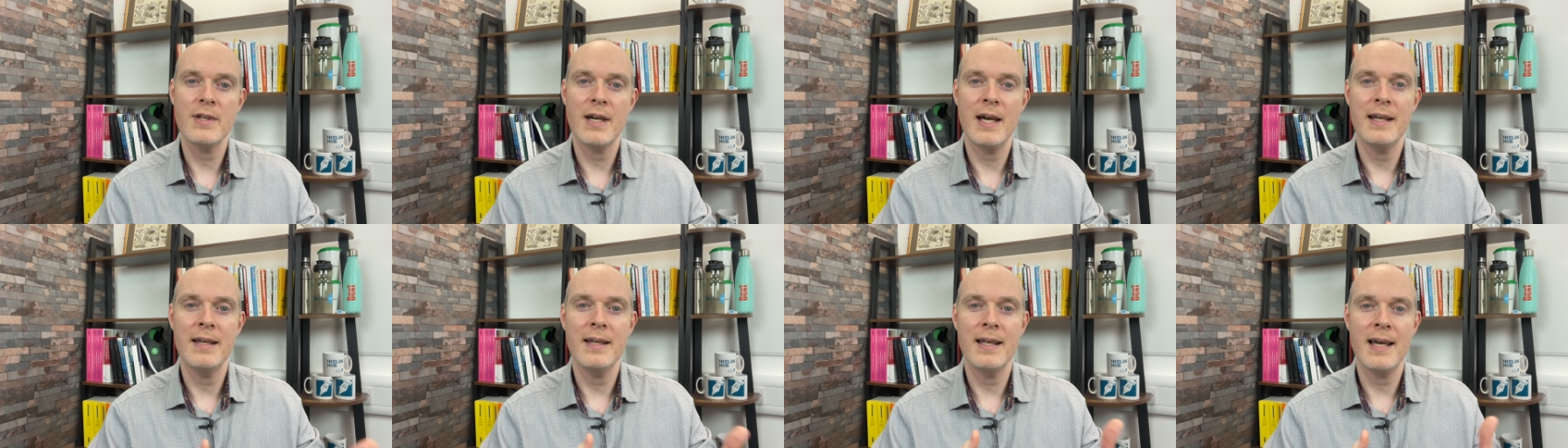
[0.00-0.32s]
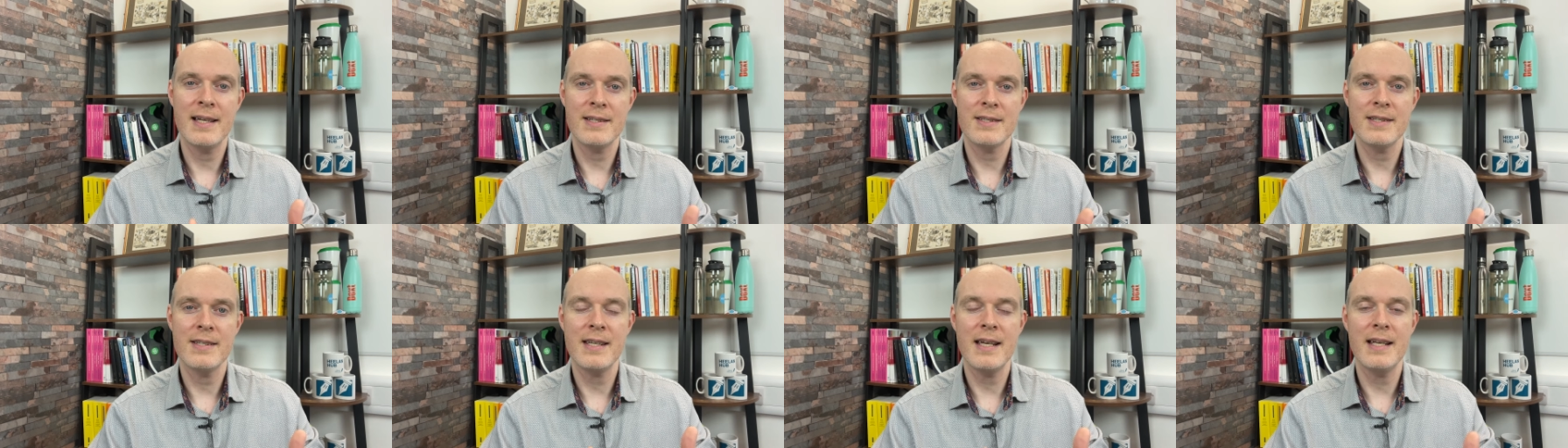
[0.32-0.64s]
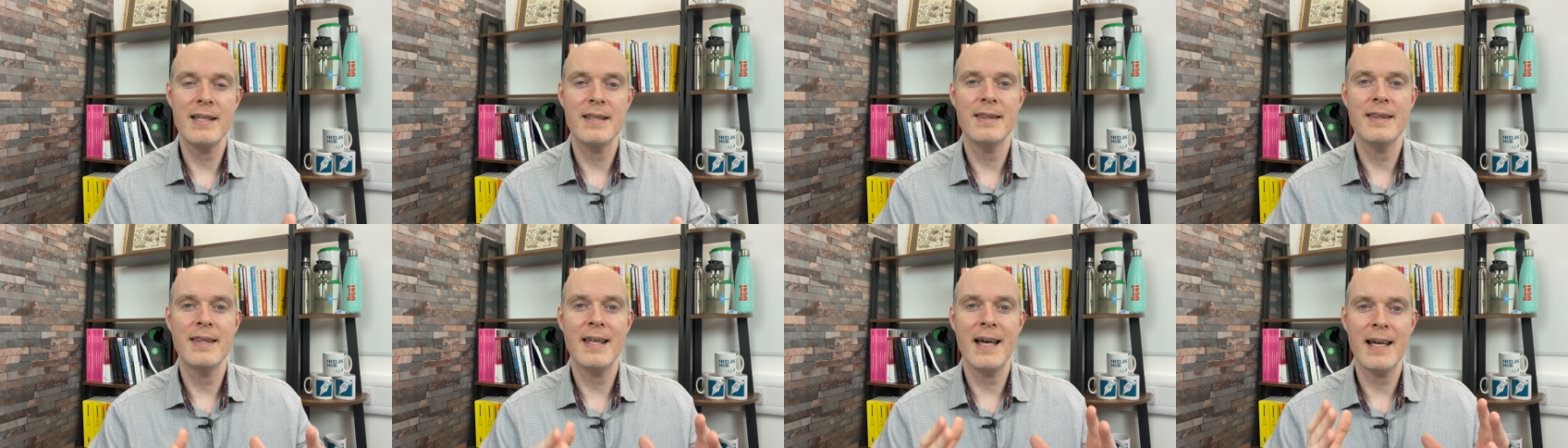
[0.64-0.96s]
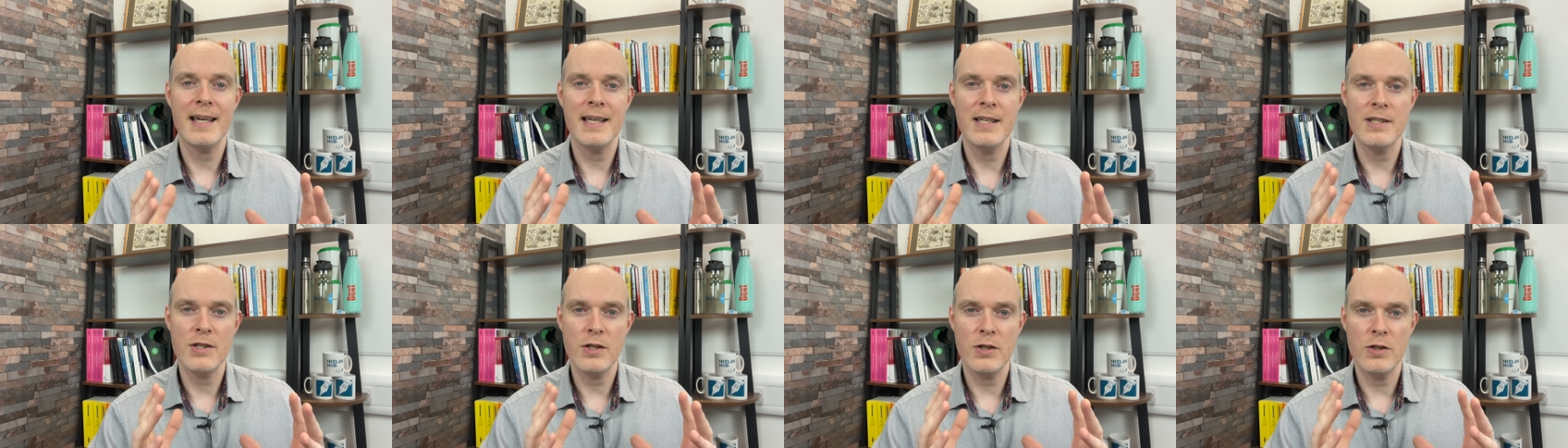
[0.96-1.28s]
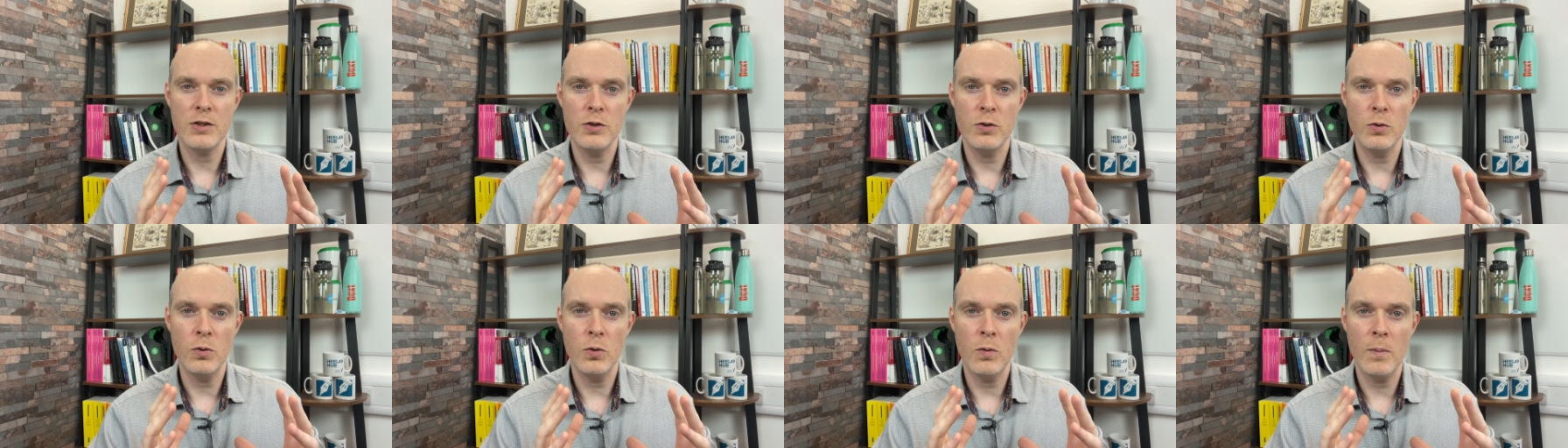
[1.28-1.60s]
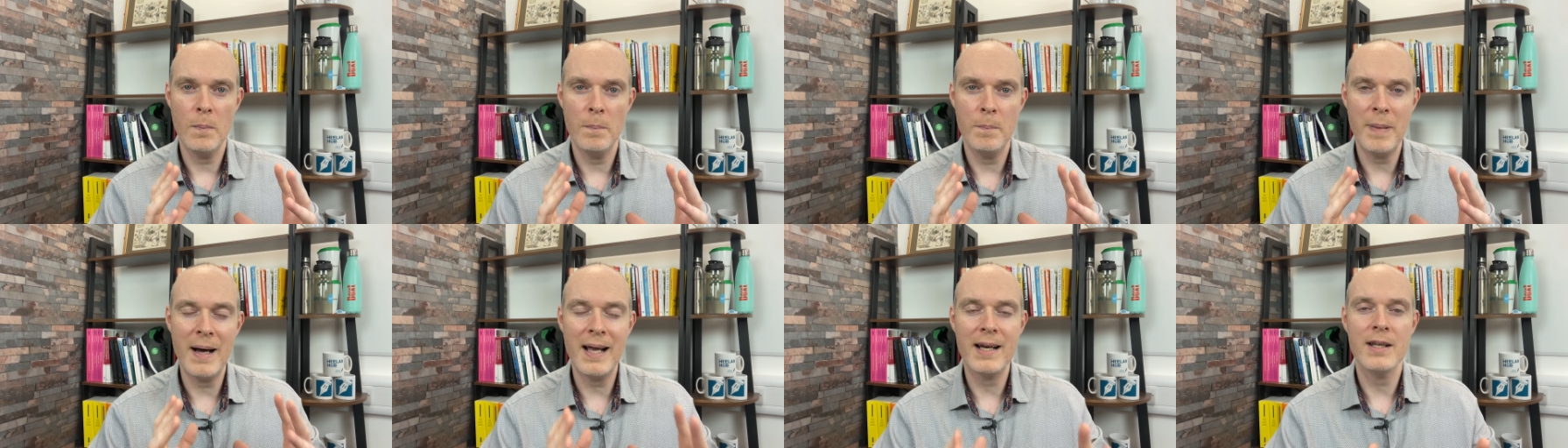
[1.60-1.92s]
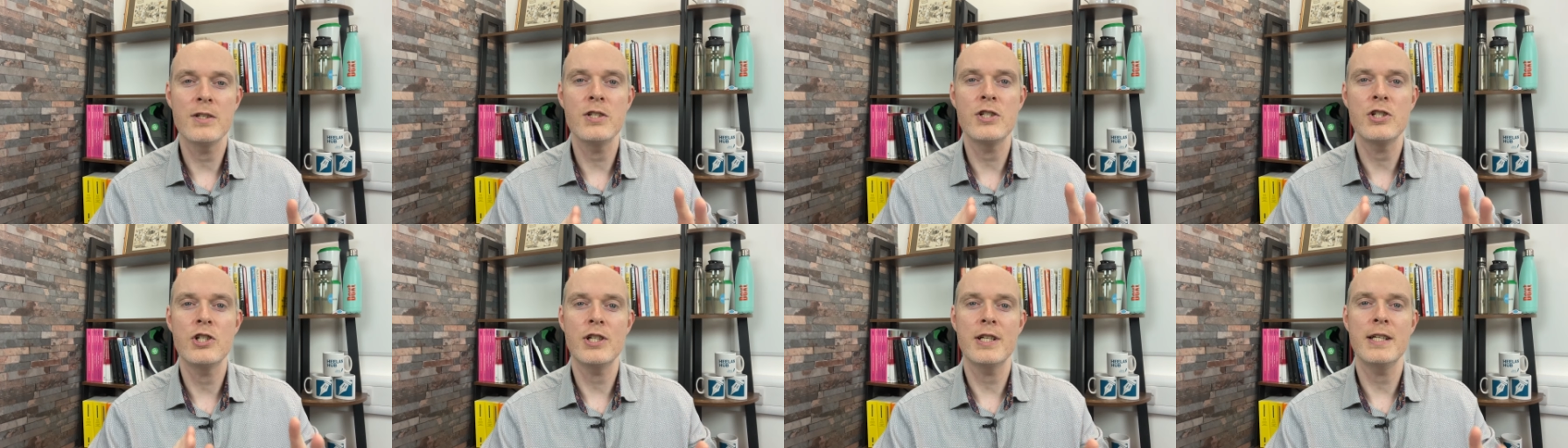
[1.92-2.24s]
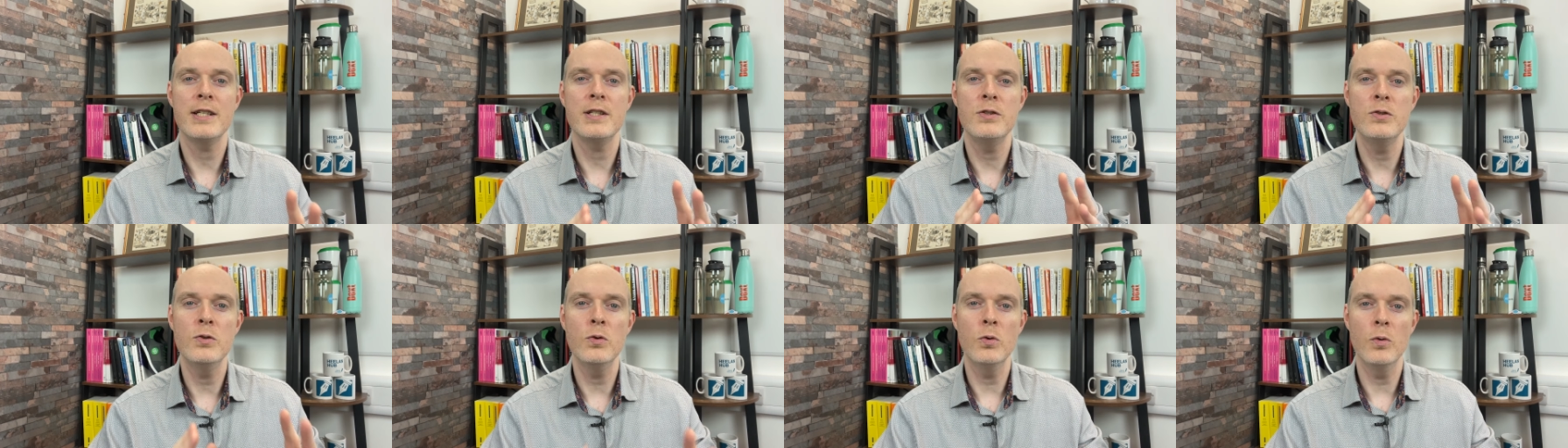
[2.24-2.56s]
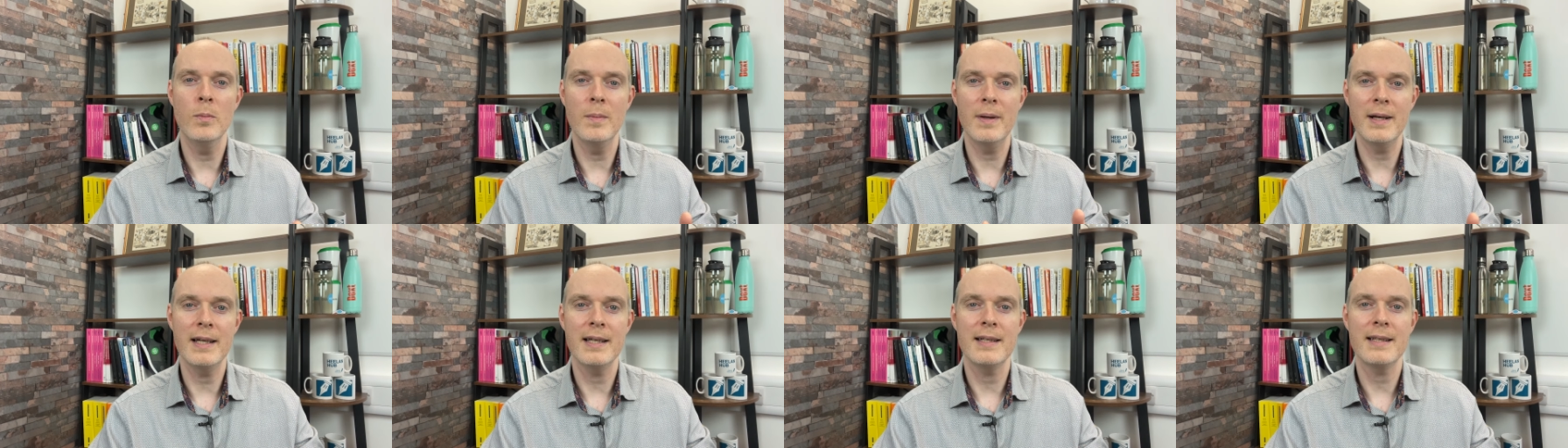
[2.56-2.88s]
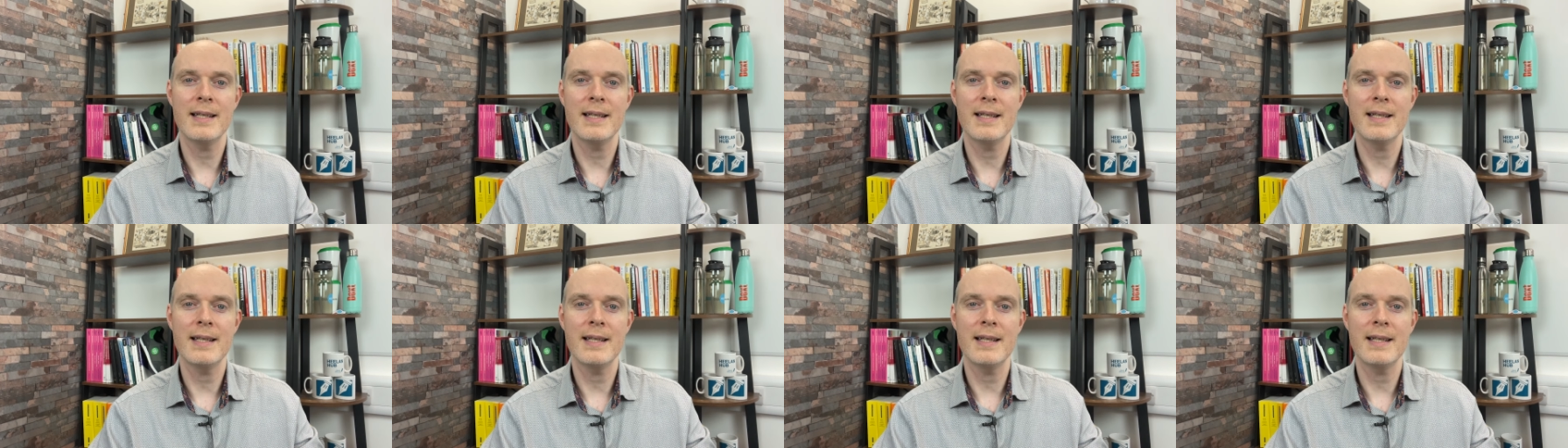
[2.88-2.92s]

And as I said, that is your balance sheet normally.